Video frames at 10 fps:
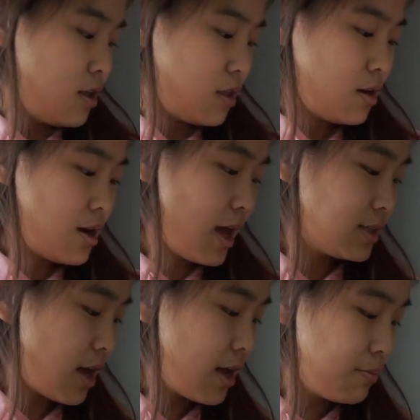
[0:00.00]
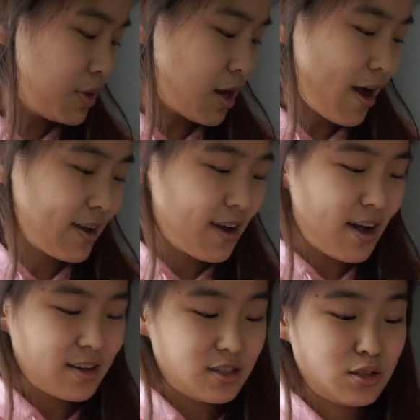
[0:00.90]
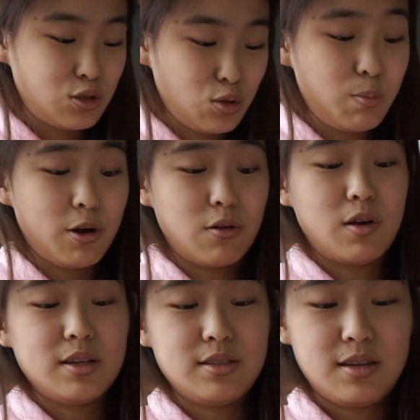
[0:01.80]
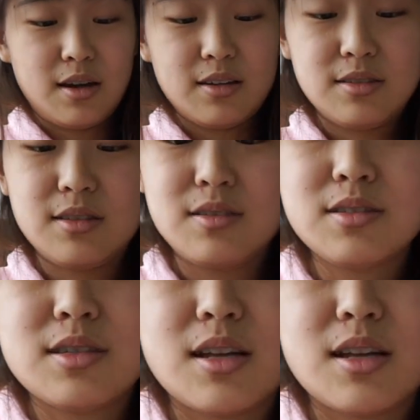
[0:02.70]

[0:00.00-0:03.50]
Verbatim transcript: The next item that I got is super crazy, guys. This is